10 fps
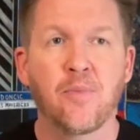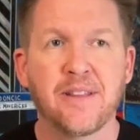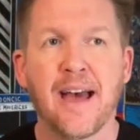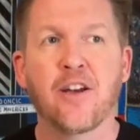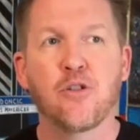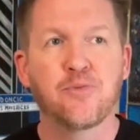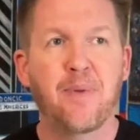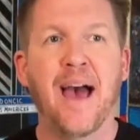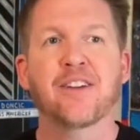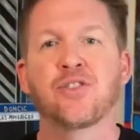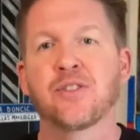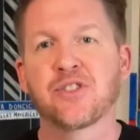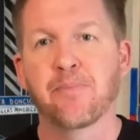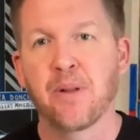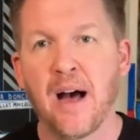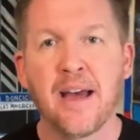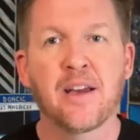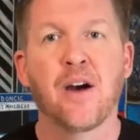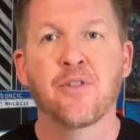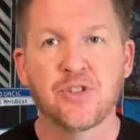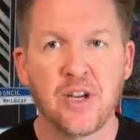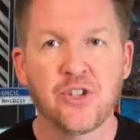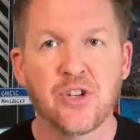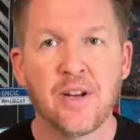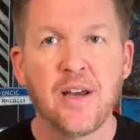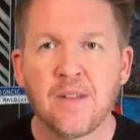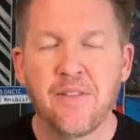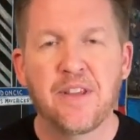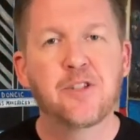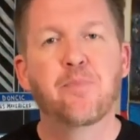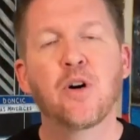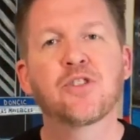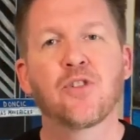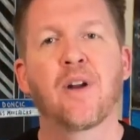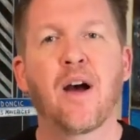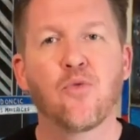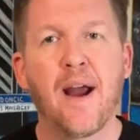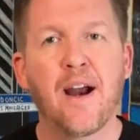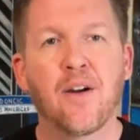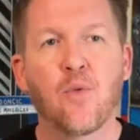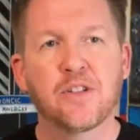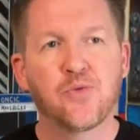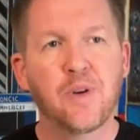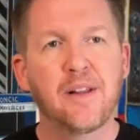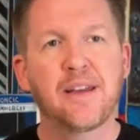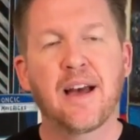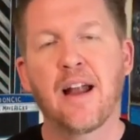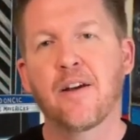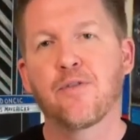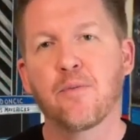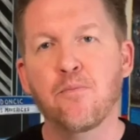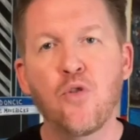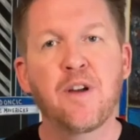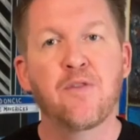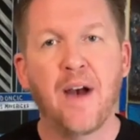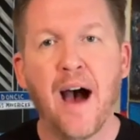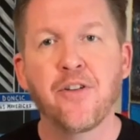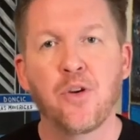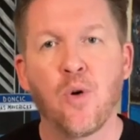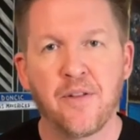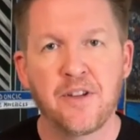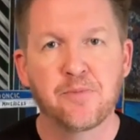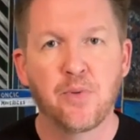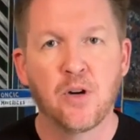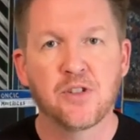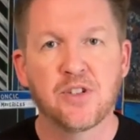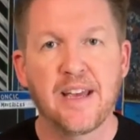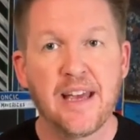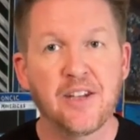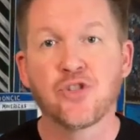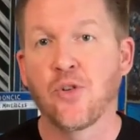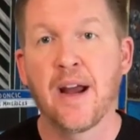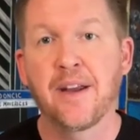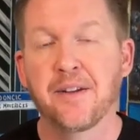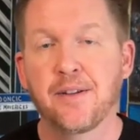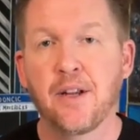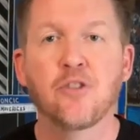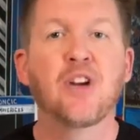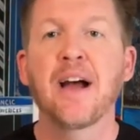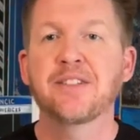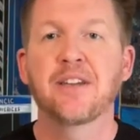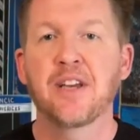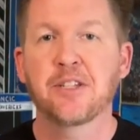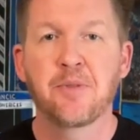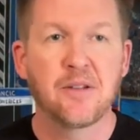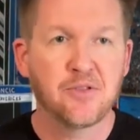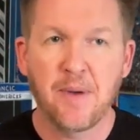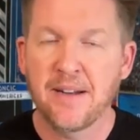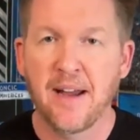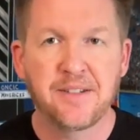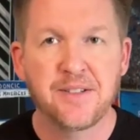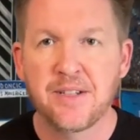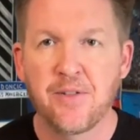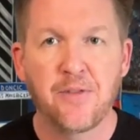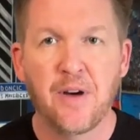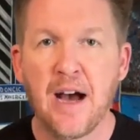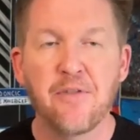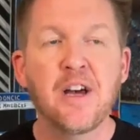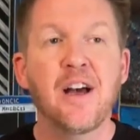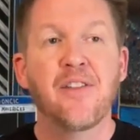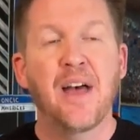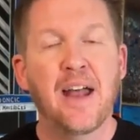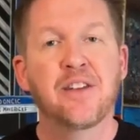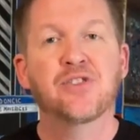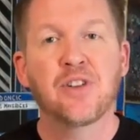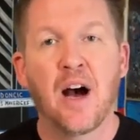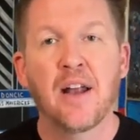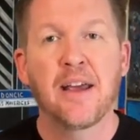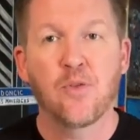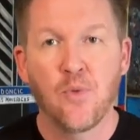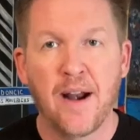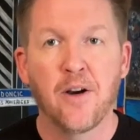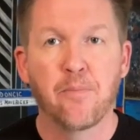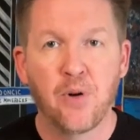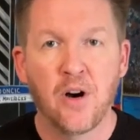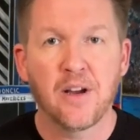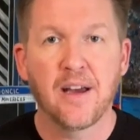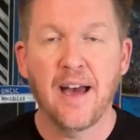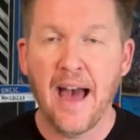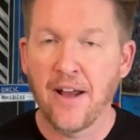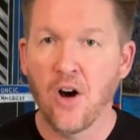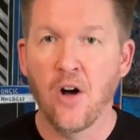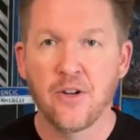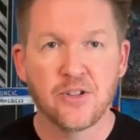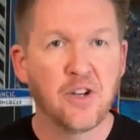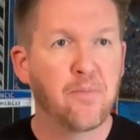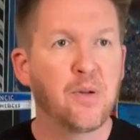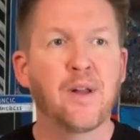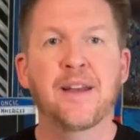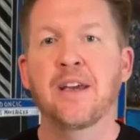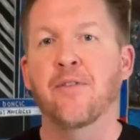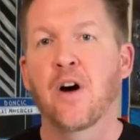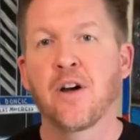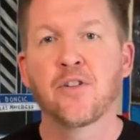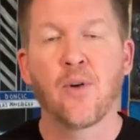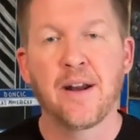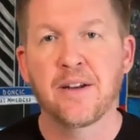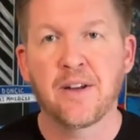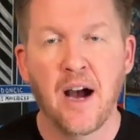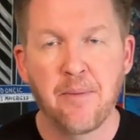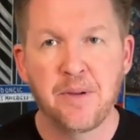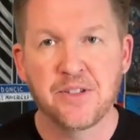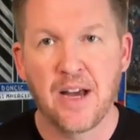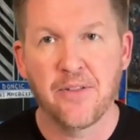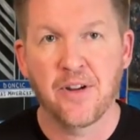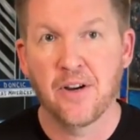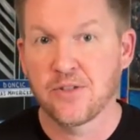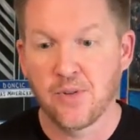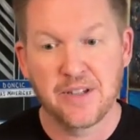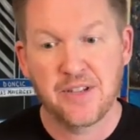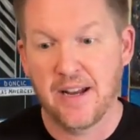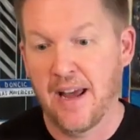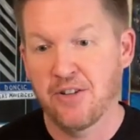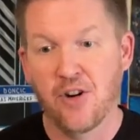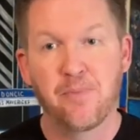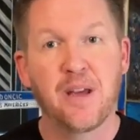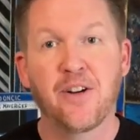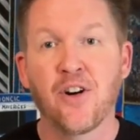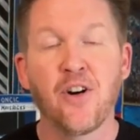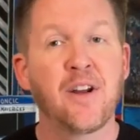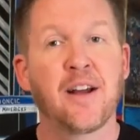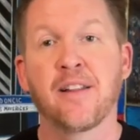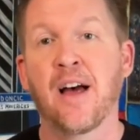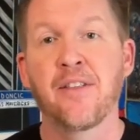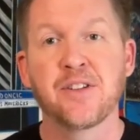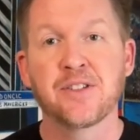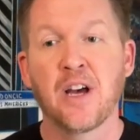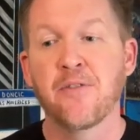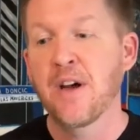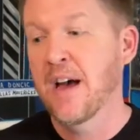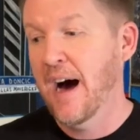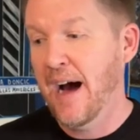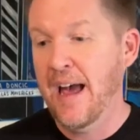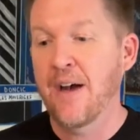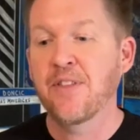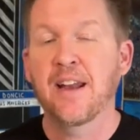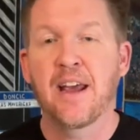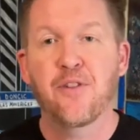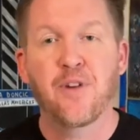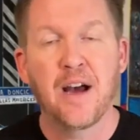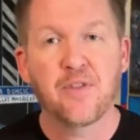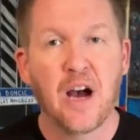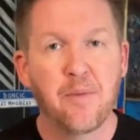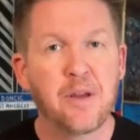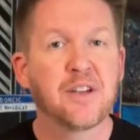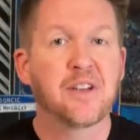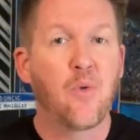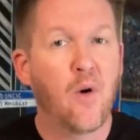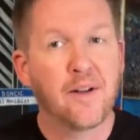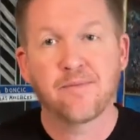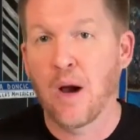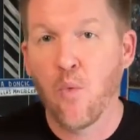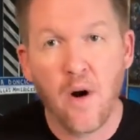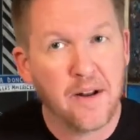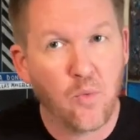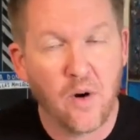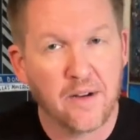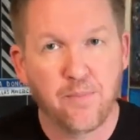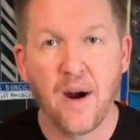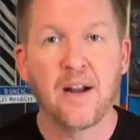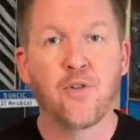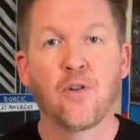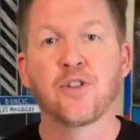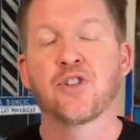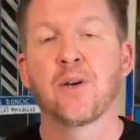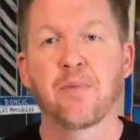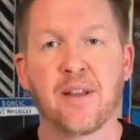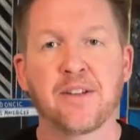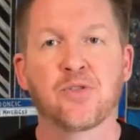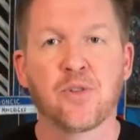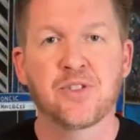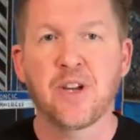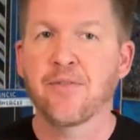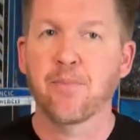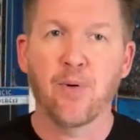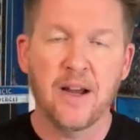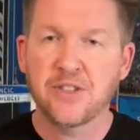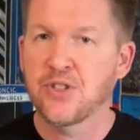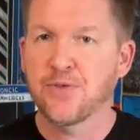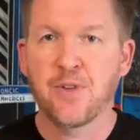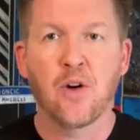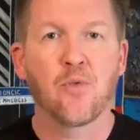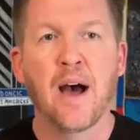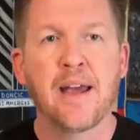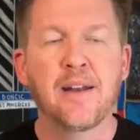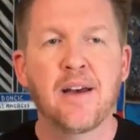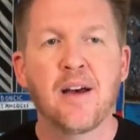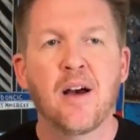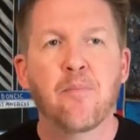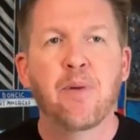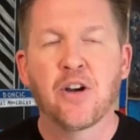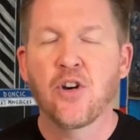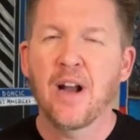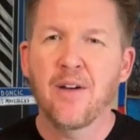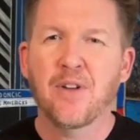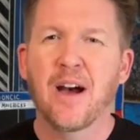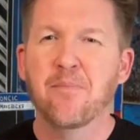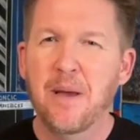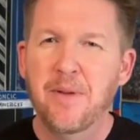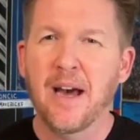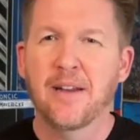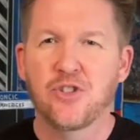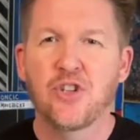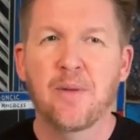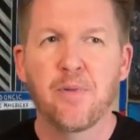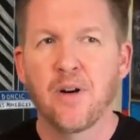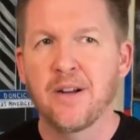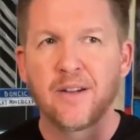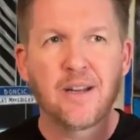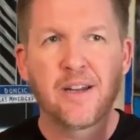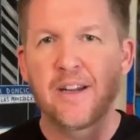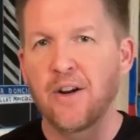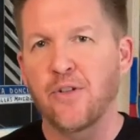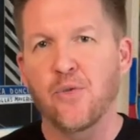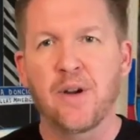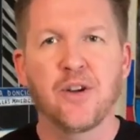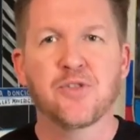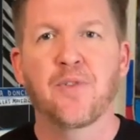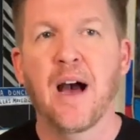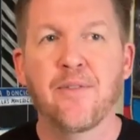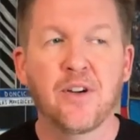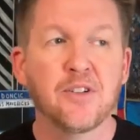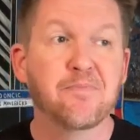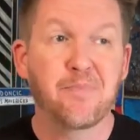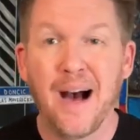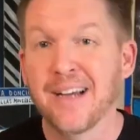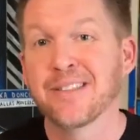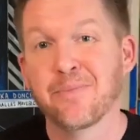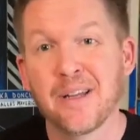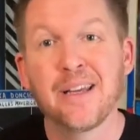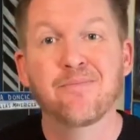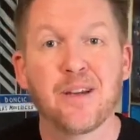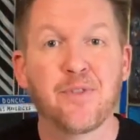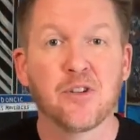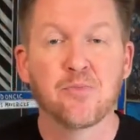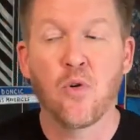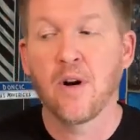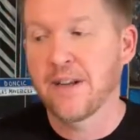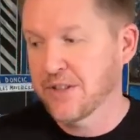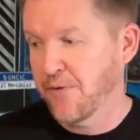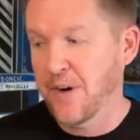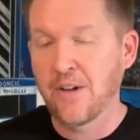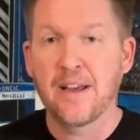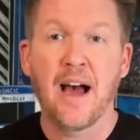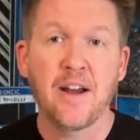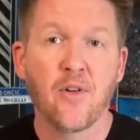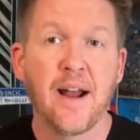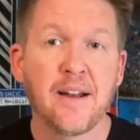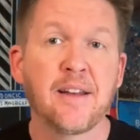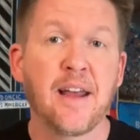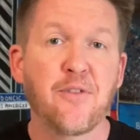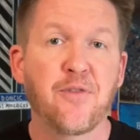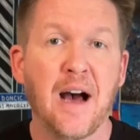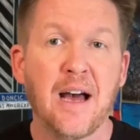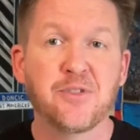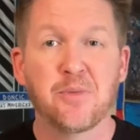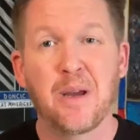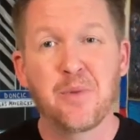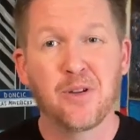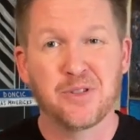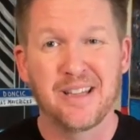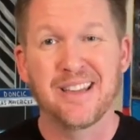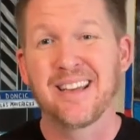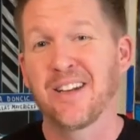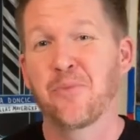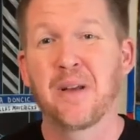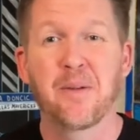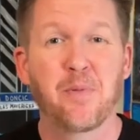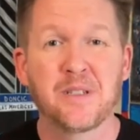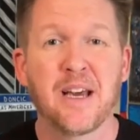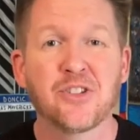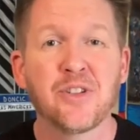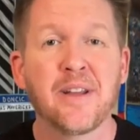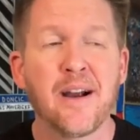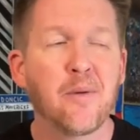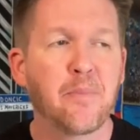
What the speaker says: But that goes back to the supply conversation, that these books are not rare, and what's really kind of moving value on these books is grade. You know, Giant Size X-Men was made in 1975. That is not a rare book at all. There's still plenty of ungraded copies out there. That's why I said, hey, don't be in a hurry on a lot of this stuff. I have that 8.5 copy because I wanted one, pride of ownership and that sort of stuff. The price just felt right. But could I have maybe gotten it cheaper in a year, 3 years, 5 years? Possibly, if there's more. It is a fairly high graded, an 8.5, so maybe there's a little bit of protection there.